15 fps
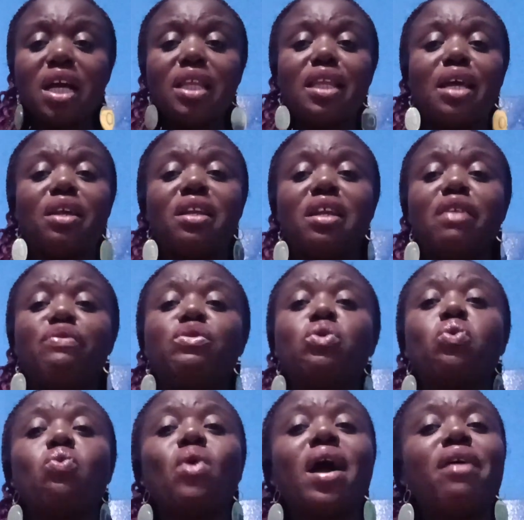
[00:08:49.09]
that you left
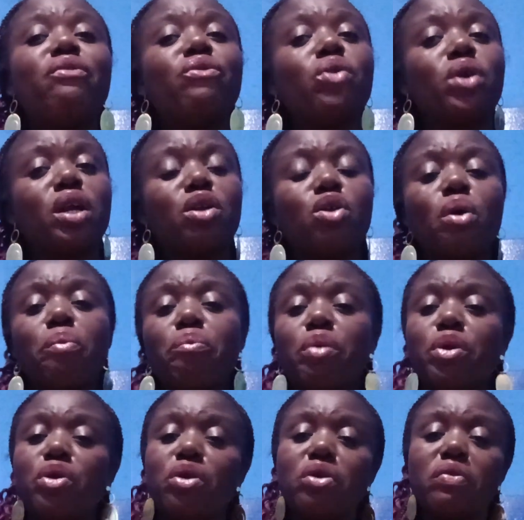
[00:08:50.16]
your wife for a long
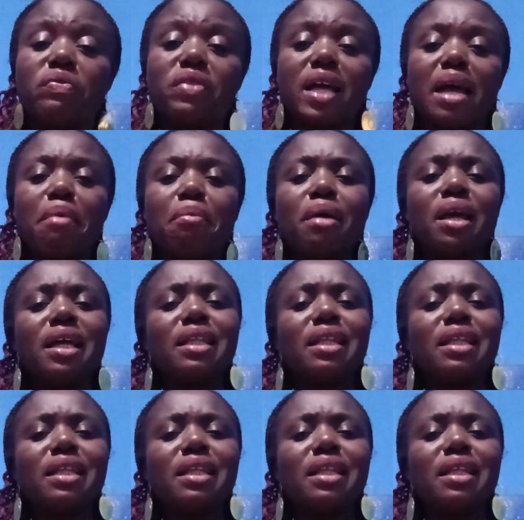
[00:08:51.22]
period of time,